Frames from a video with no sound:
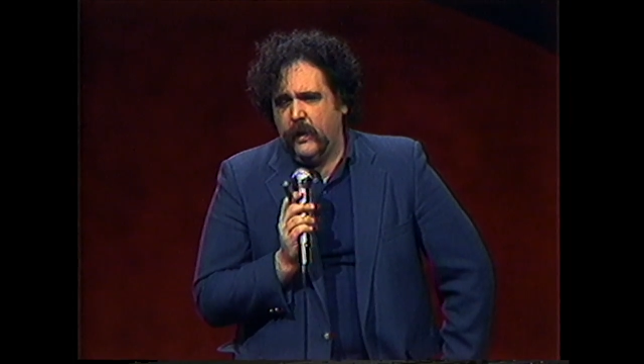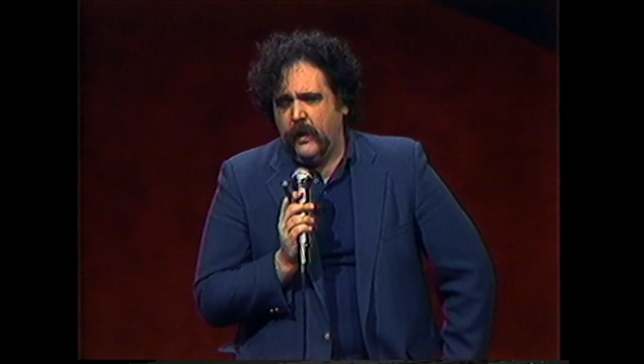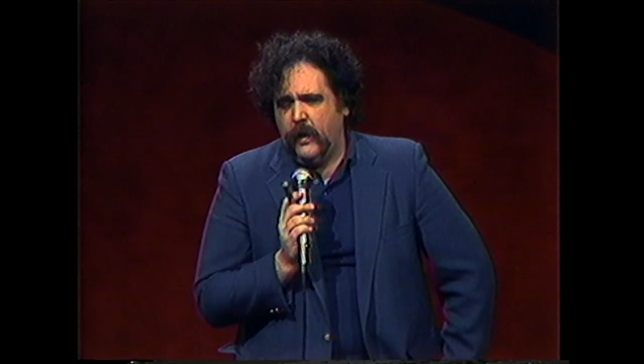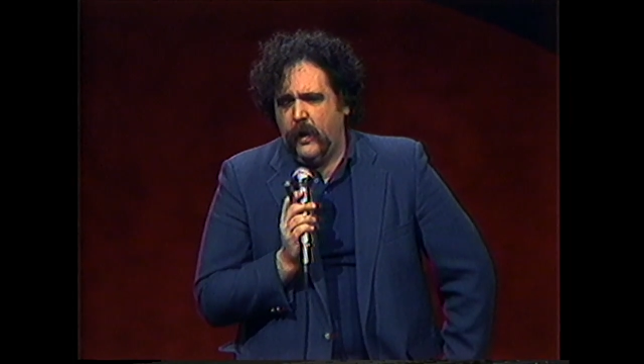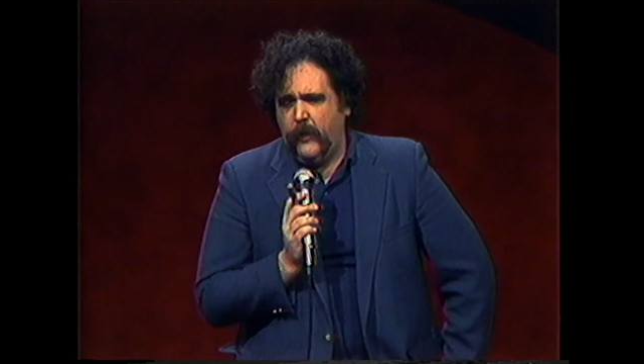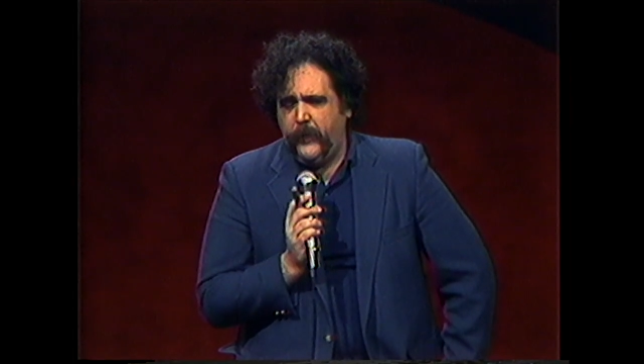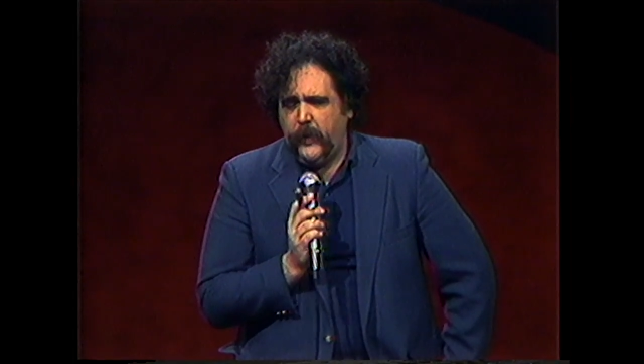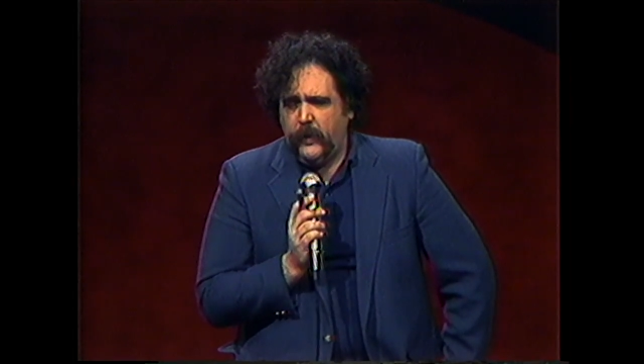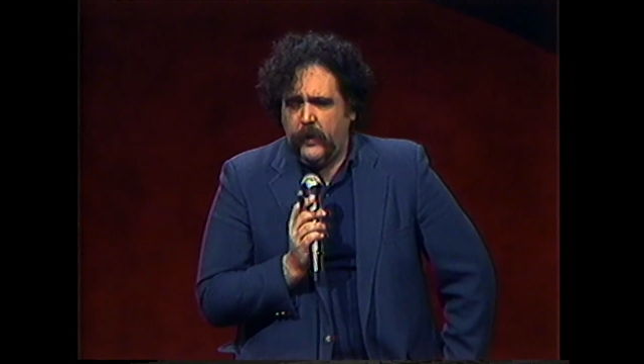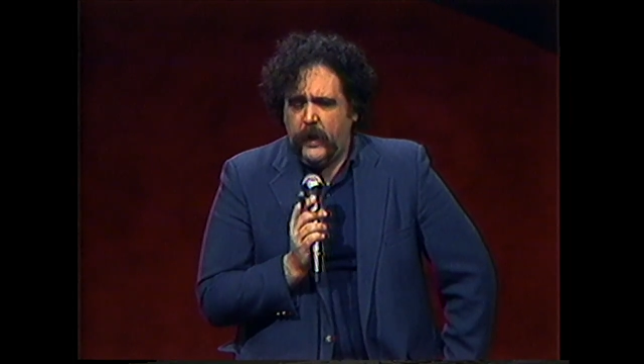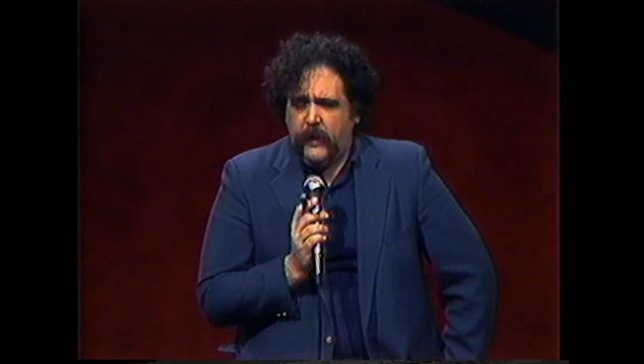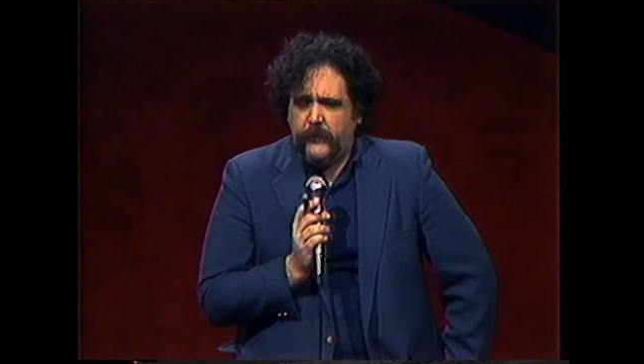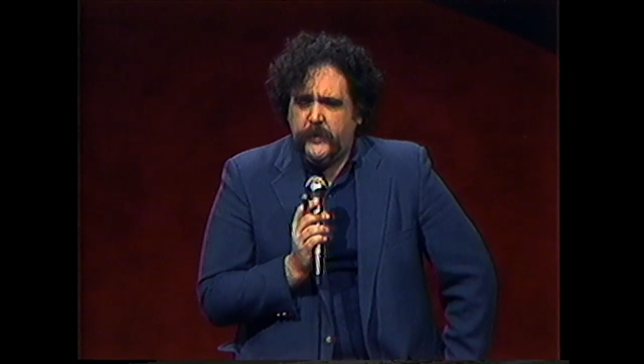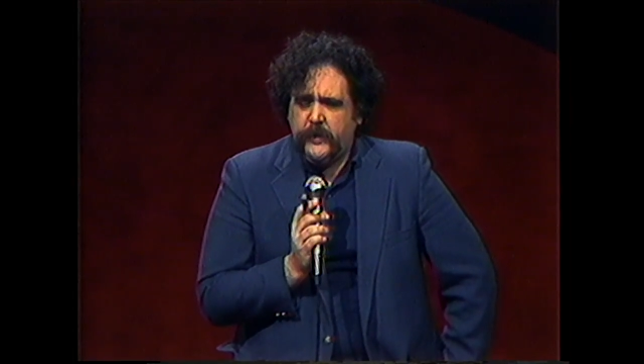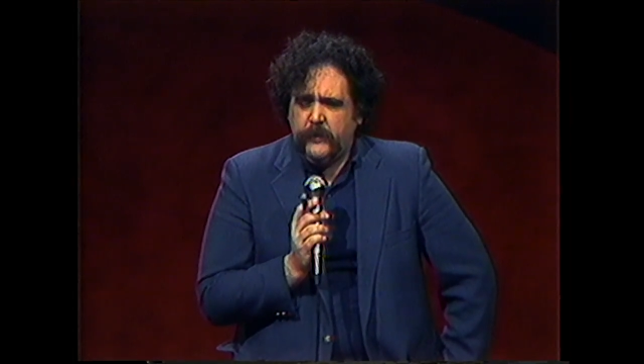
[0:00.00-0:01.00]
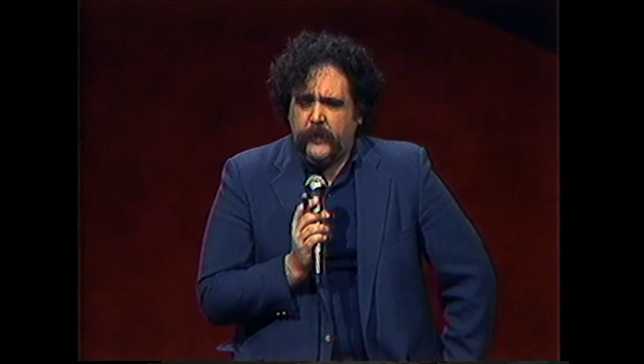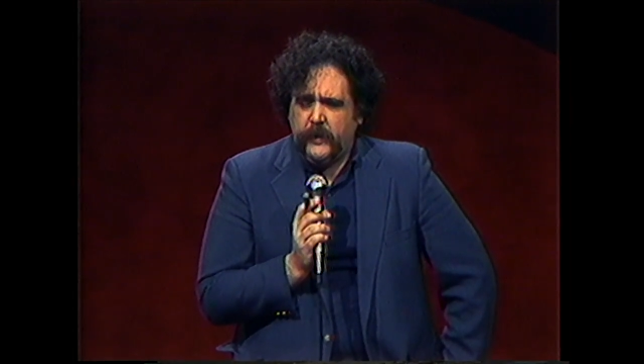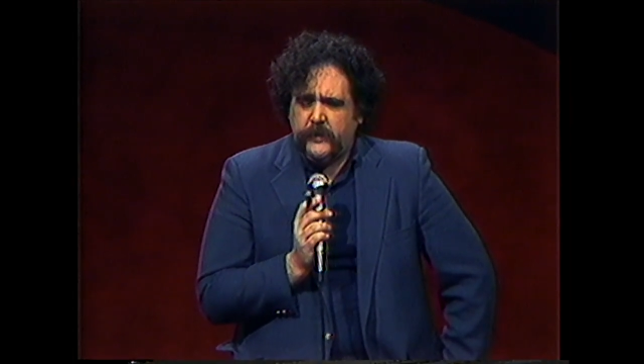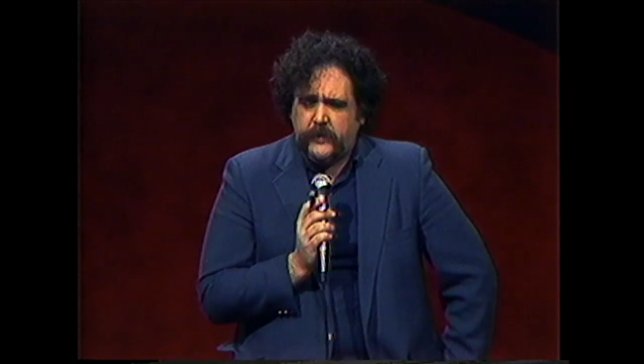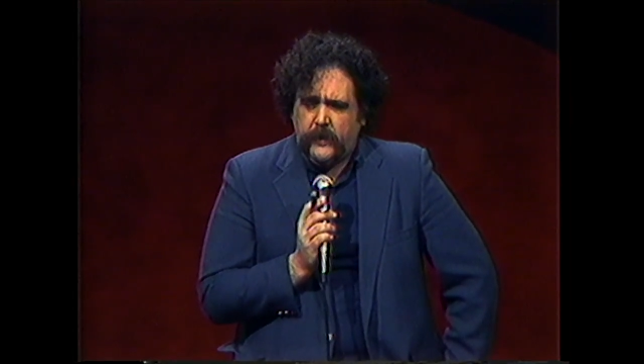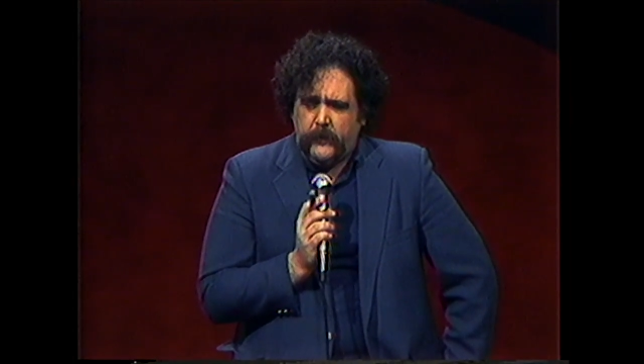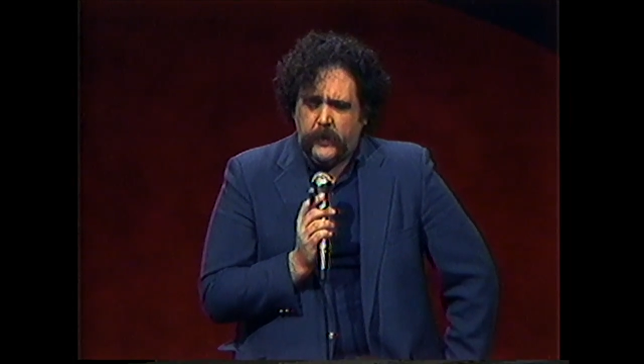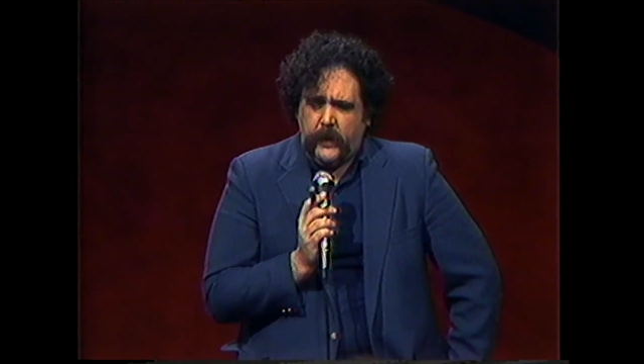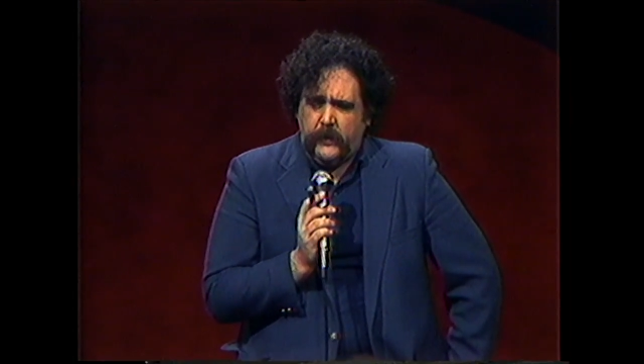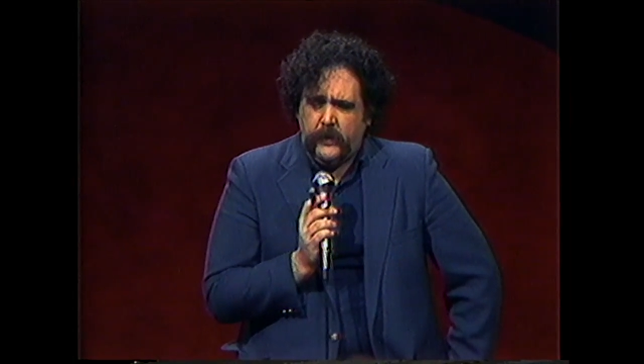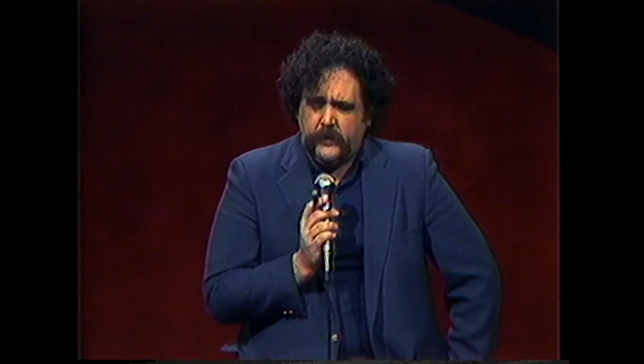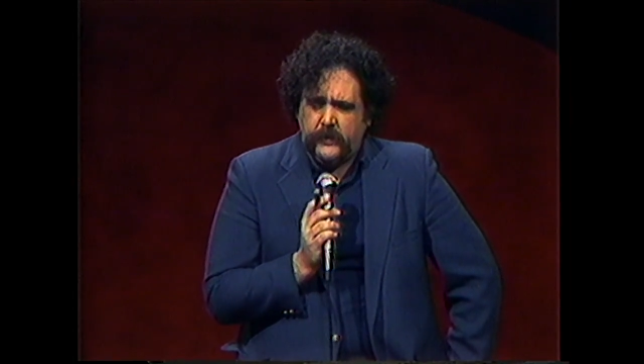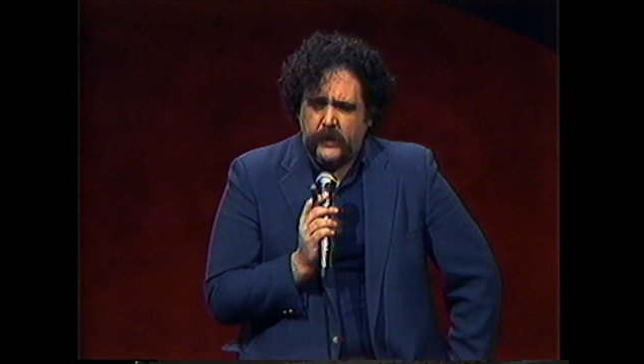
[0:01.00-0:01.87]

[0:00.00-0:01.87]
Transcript: Hope you don't have too much trouble getting to